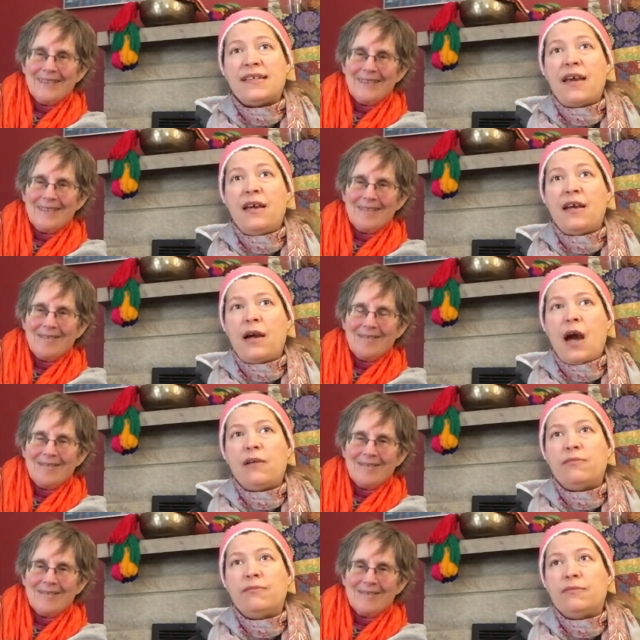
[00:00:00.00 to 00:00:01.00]
Speaker 1: say I,
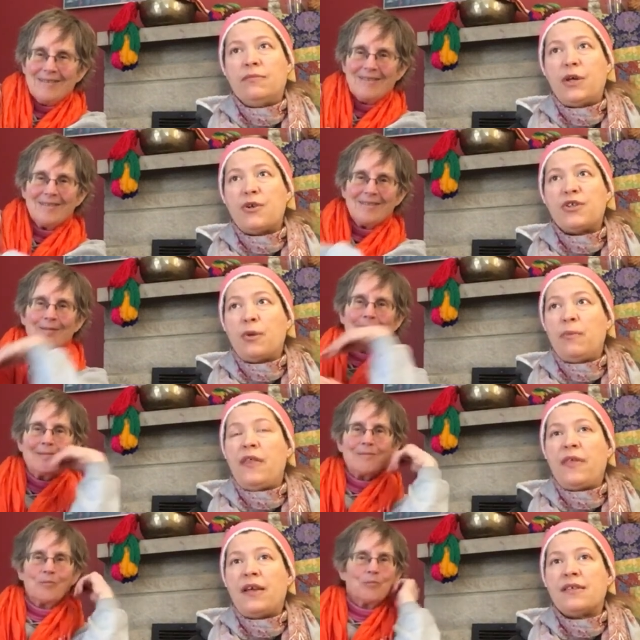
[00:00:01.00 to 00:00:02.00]
I there are so
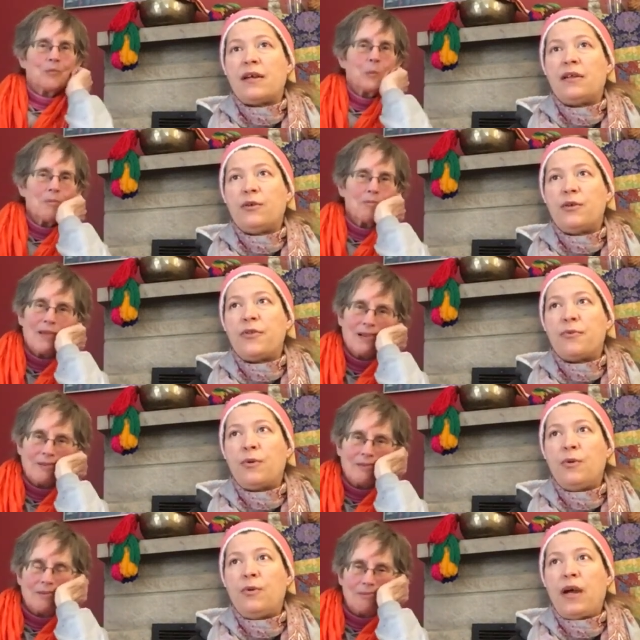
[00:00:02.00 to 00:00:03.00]
many things that I learned
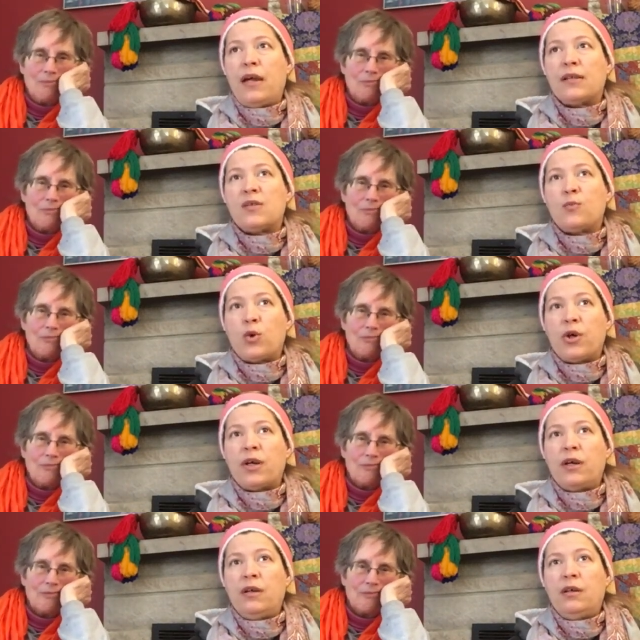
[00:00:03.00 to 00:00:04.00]
through Ann's
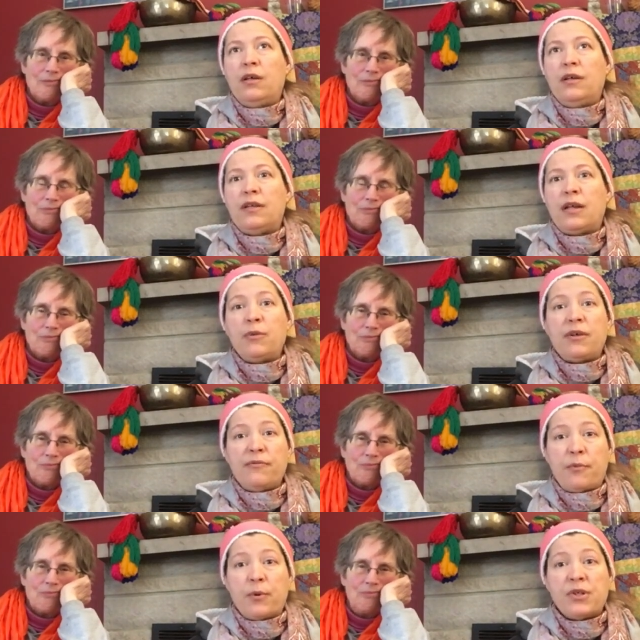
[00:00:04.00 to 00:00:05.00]
work that I'm
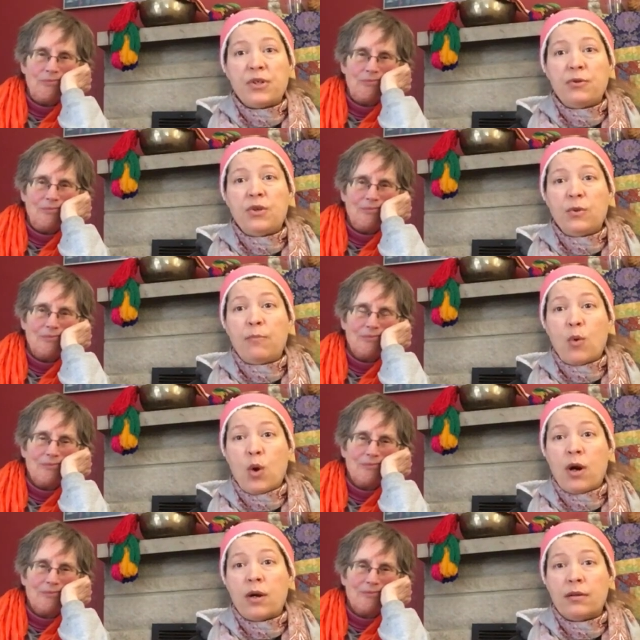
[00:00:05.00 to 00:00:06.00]
looking forward to doing
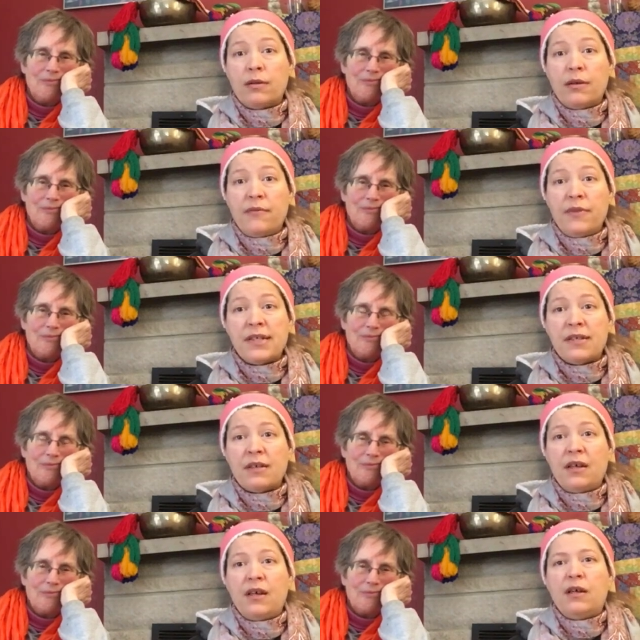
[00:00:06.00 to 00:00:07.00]
more of
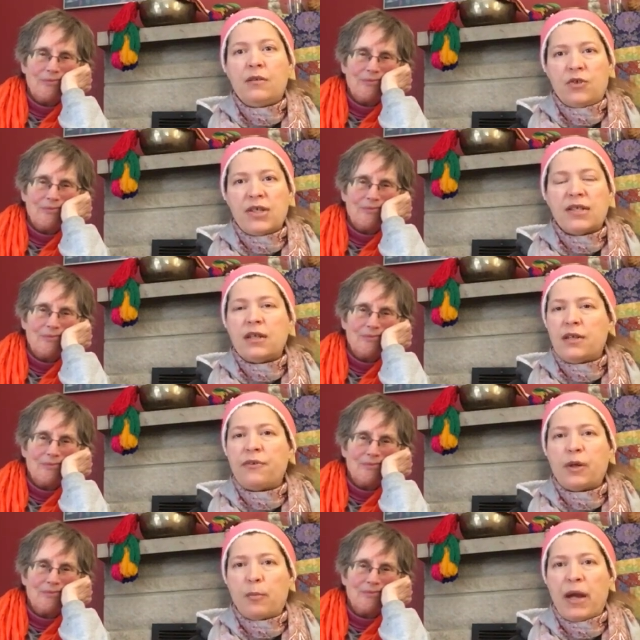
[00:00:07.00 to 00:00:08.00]
this, just in a
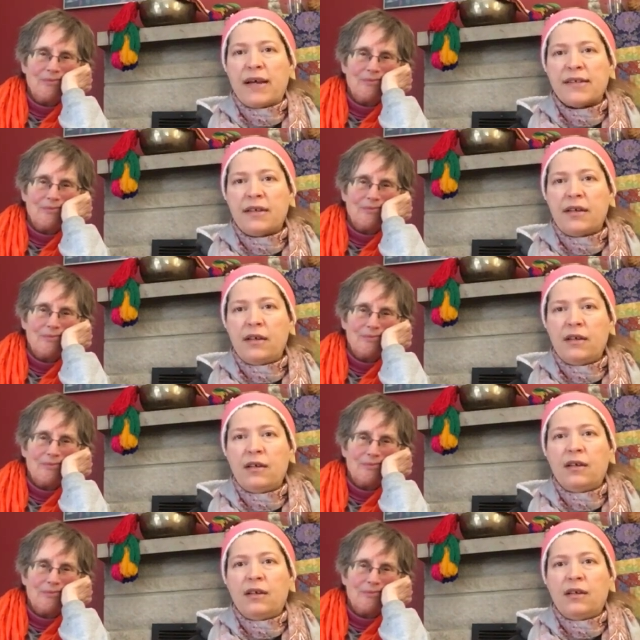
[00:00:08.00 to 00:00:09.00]
different capacity,
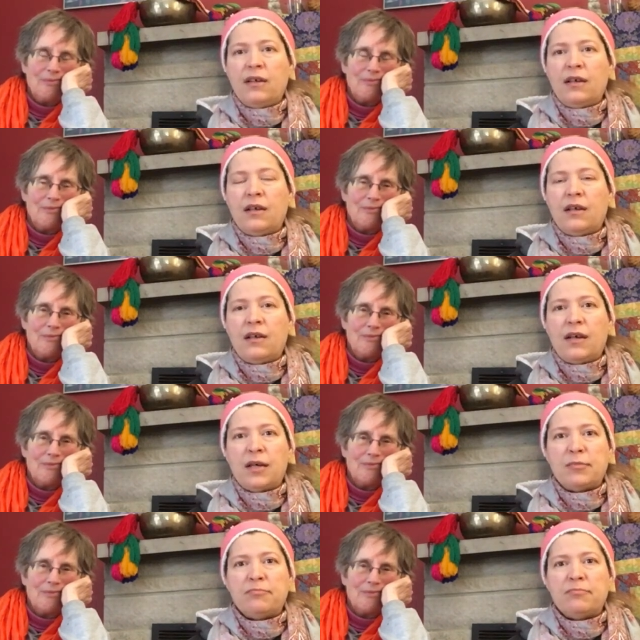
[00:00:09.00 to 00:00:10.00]
mm -hmm. and.
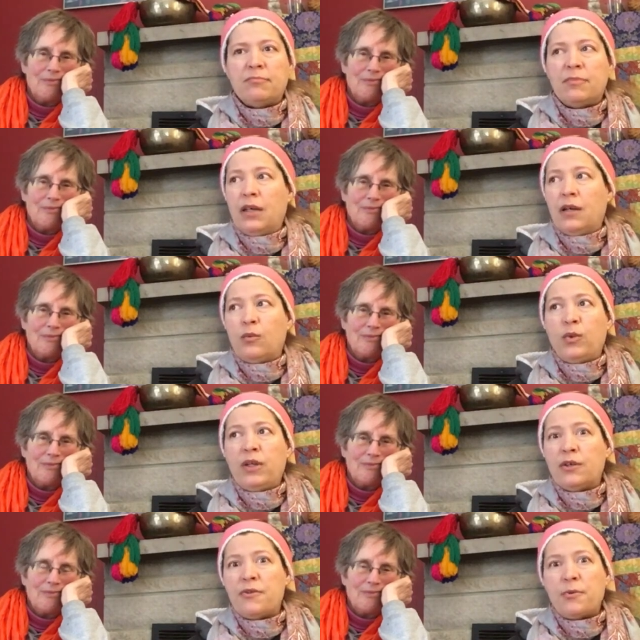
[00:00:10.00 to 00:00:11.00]
Um,
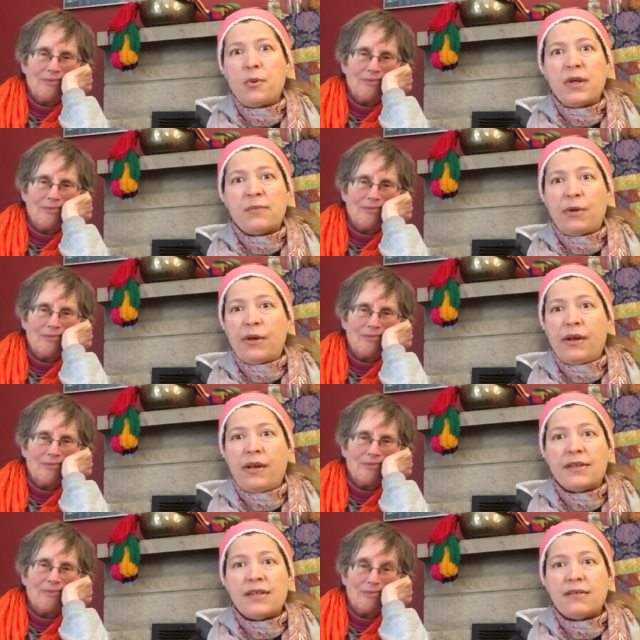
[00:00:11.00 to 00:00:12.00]
we learn through
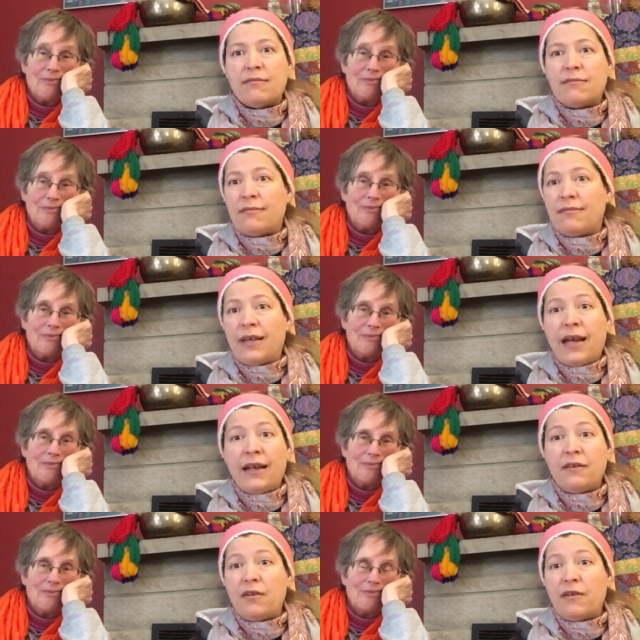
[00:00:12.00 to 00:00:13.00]
experience, mm -hmm.
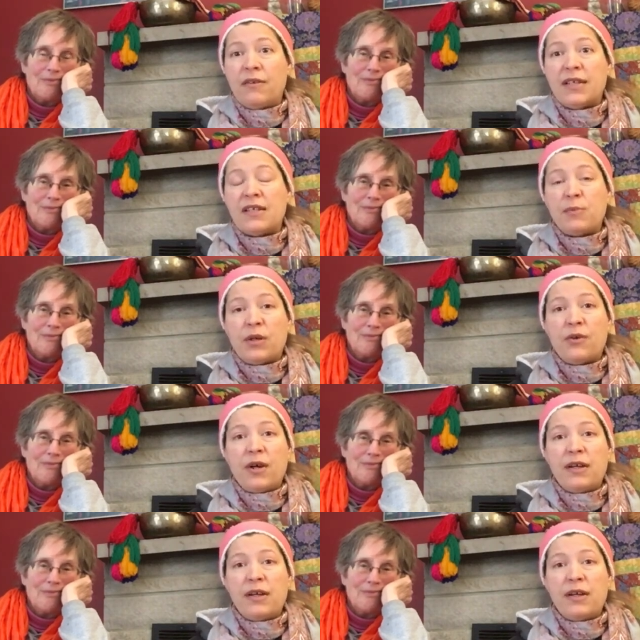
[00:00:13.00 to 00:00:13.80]
and this has been a